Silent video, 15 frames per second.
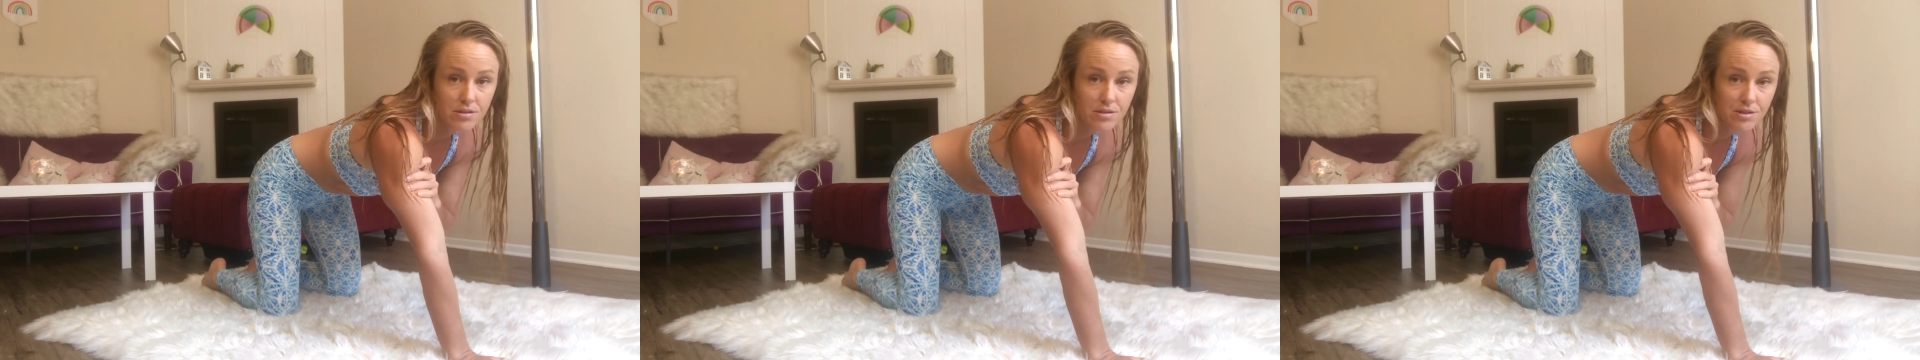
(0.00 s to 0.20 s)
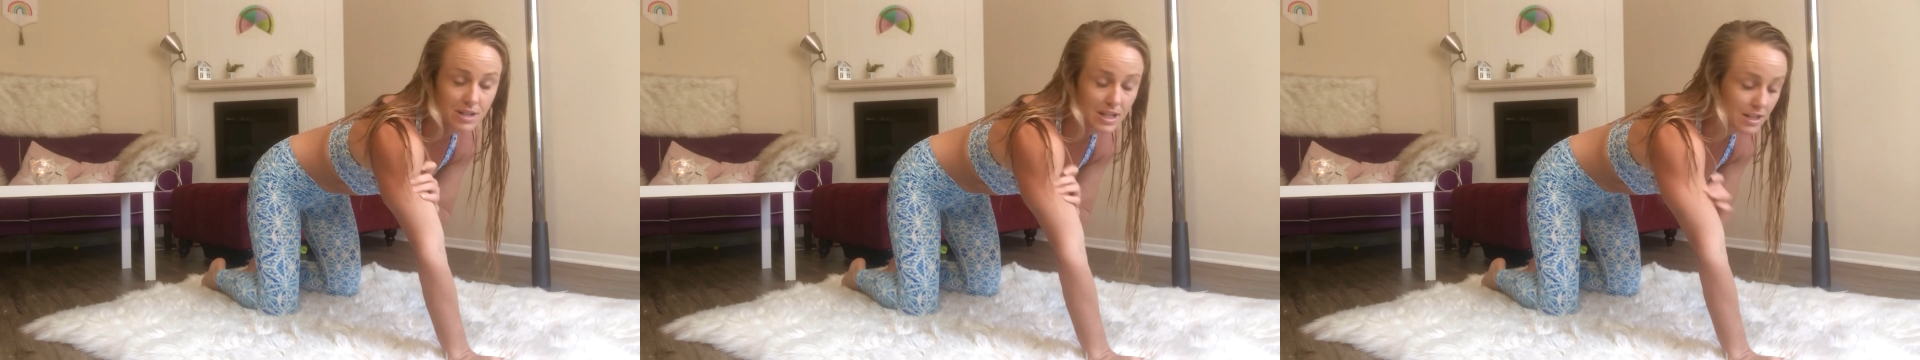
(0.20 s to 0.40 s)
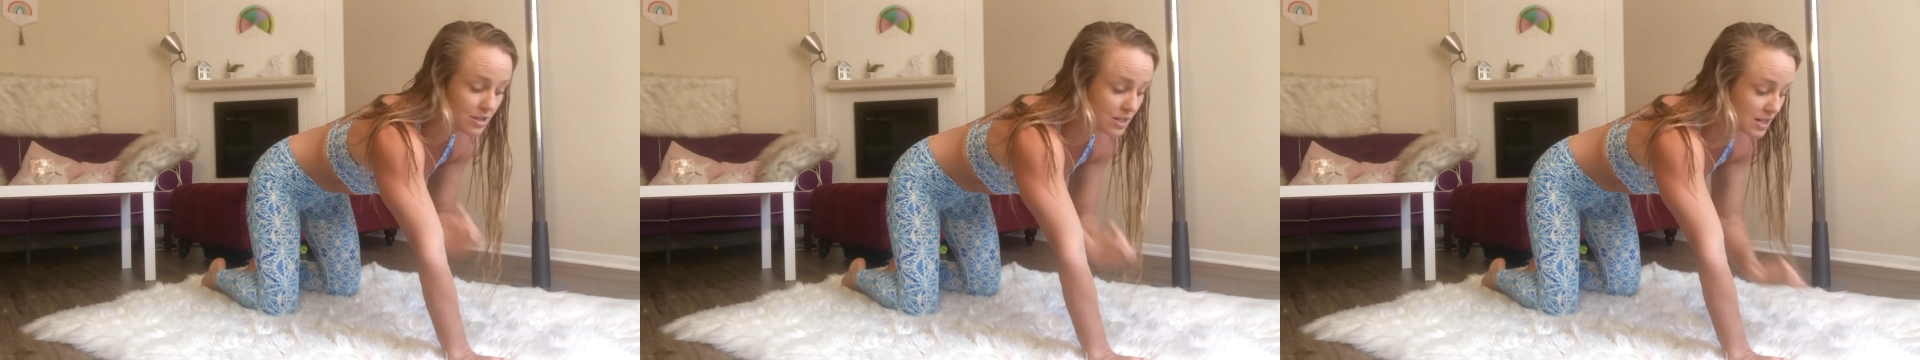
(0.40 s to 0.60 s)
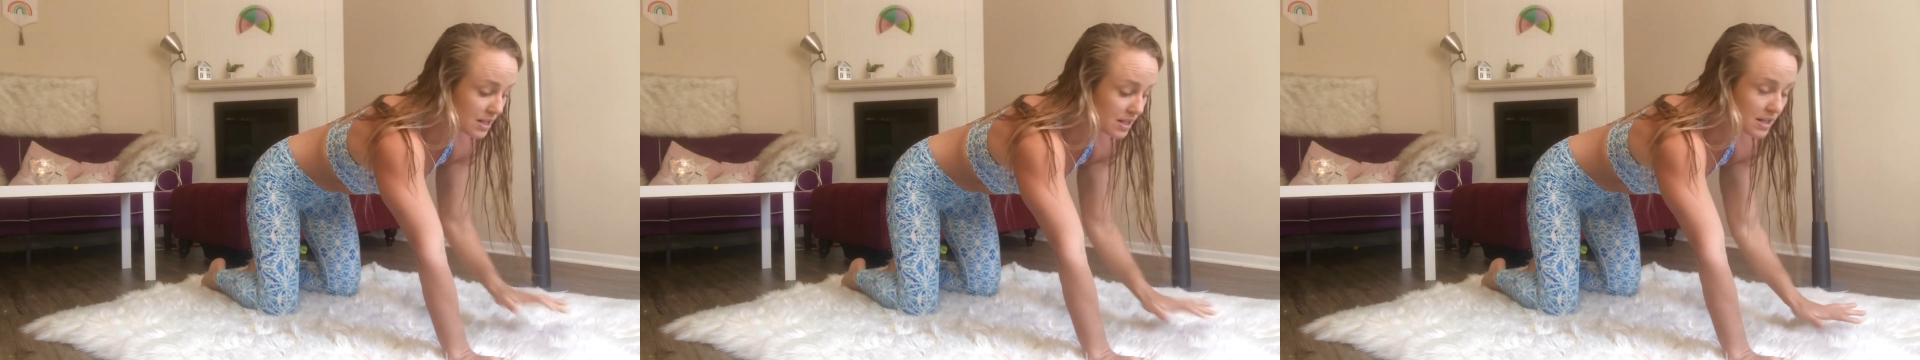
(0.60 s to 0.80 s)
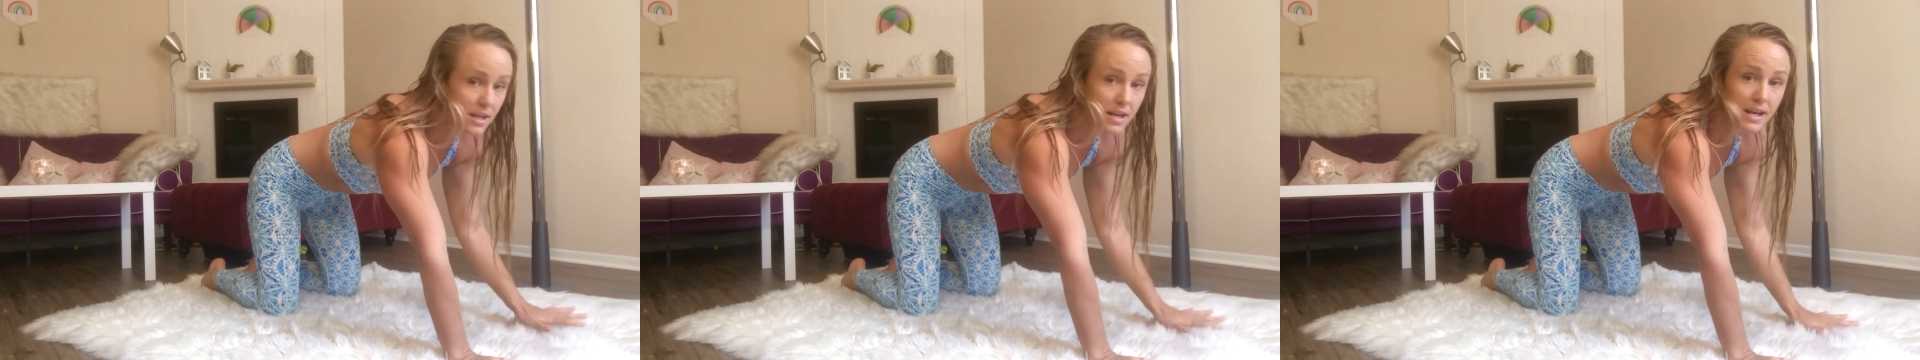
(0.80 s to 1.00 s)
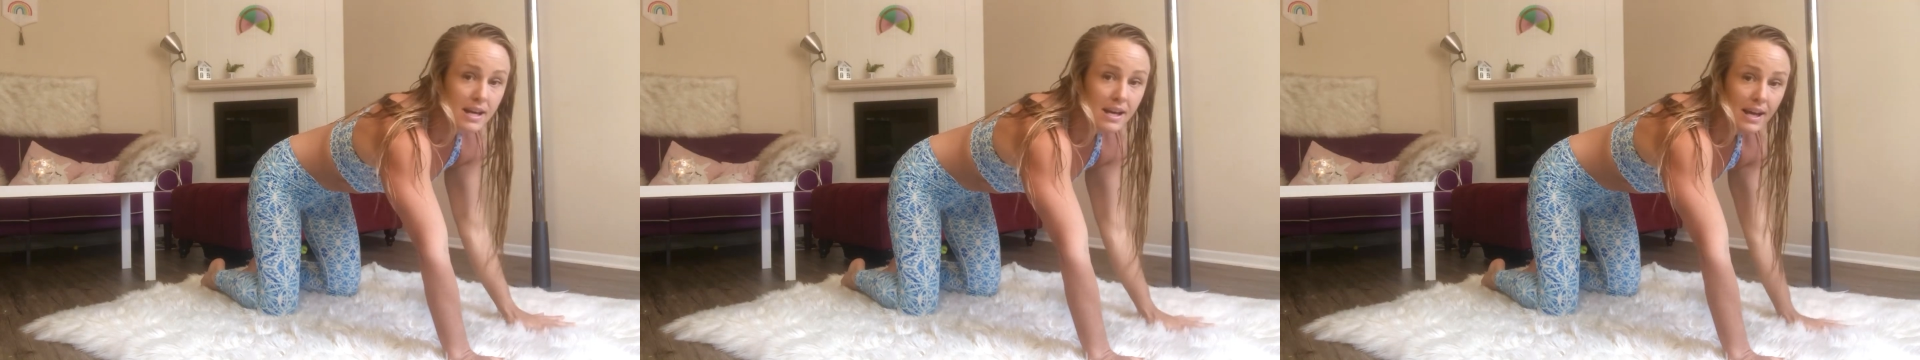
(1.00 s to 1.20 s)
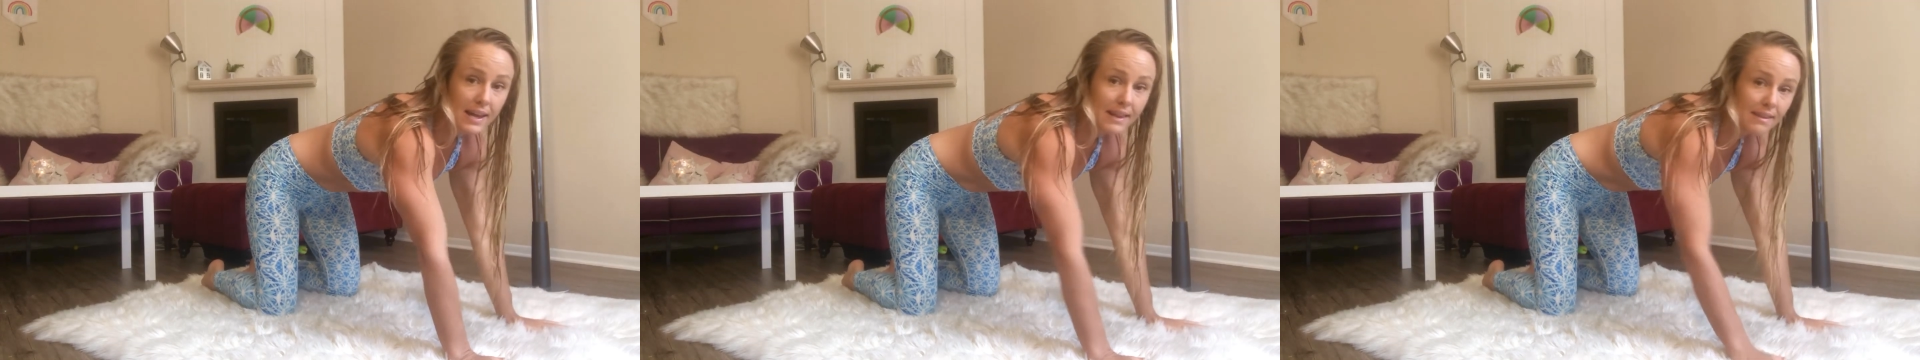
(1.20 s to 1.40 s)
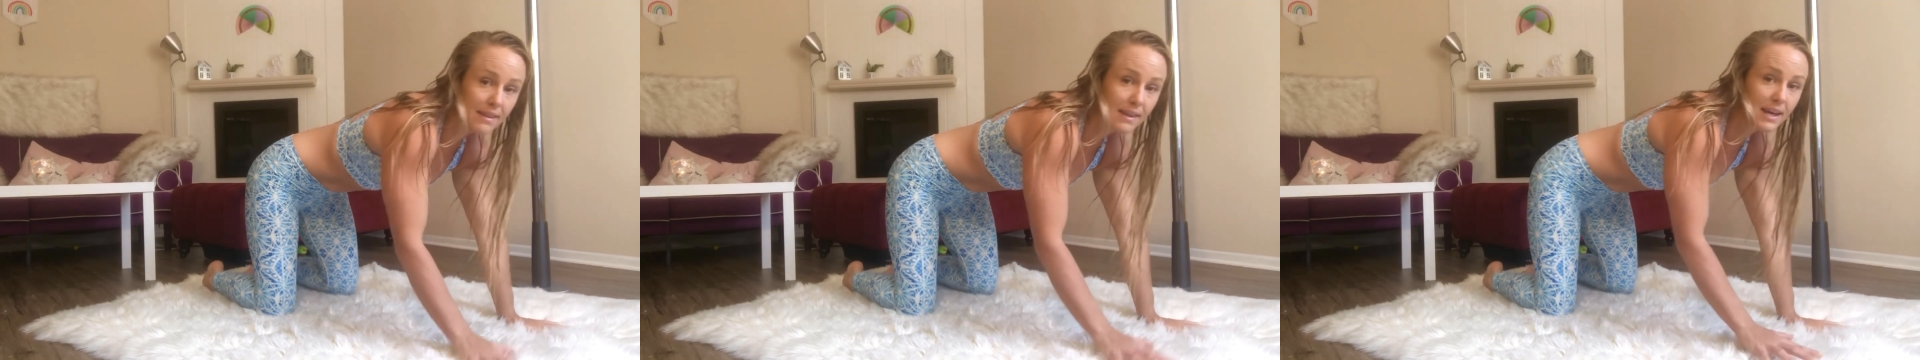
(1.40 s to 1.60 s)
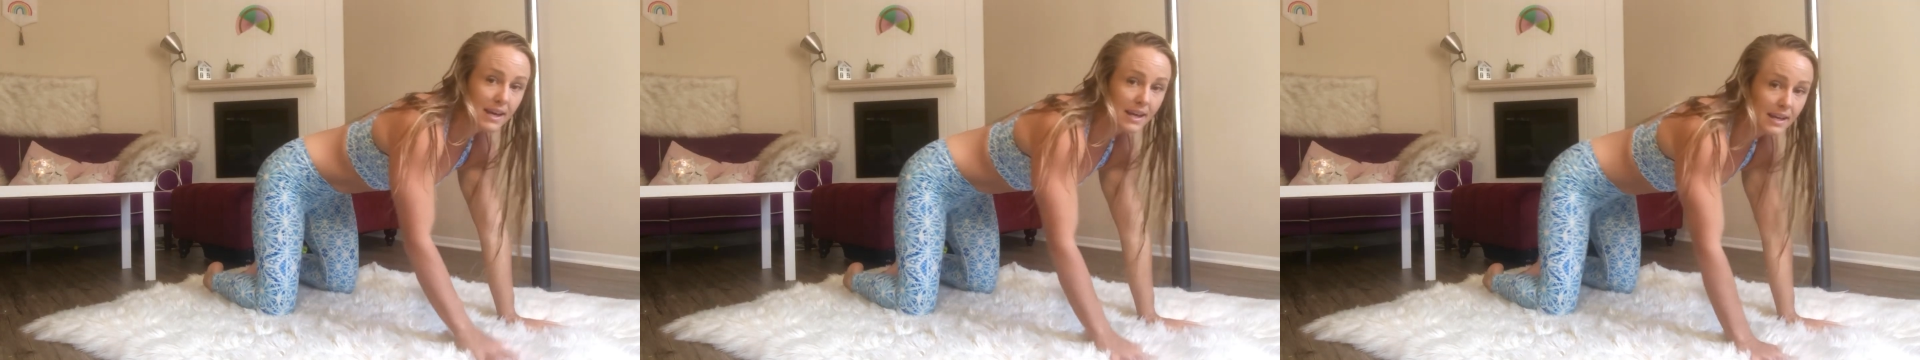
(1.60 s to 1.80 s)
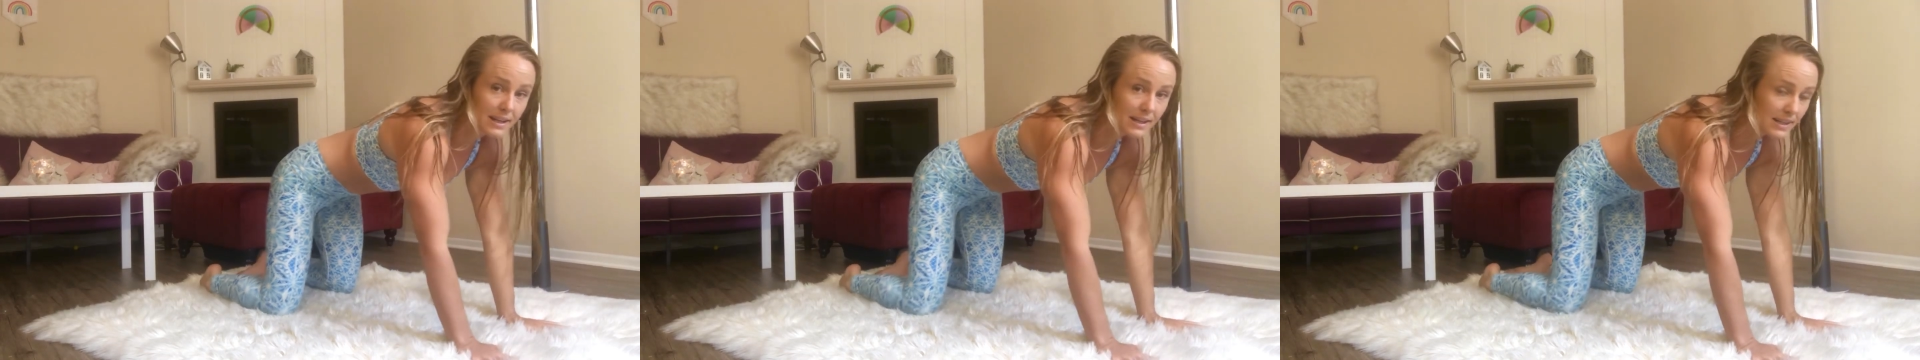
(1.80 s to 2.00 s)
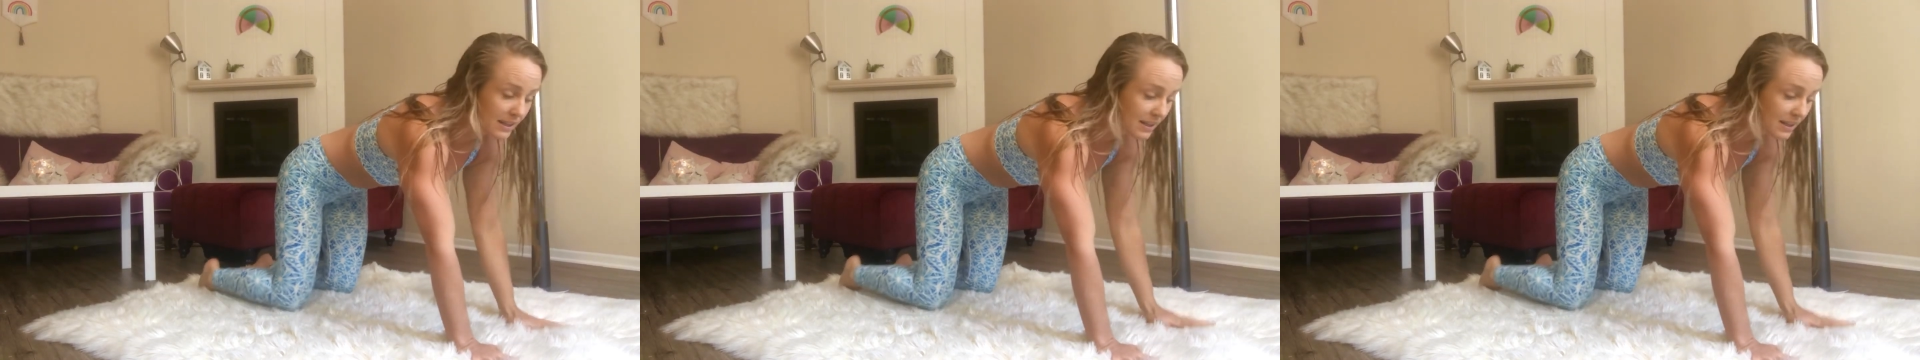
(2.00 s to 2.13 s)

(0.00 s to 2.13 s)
rotation. And then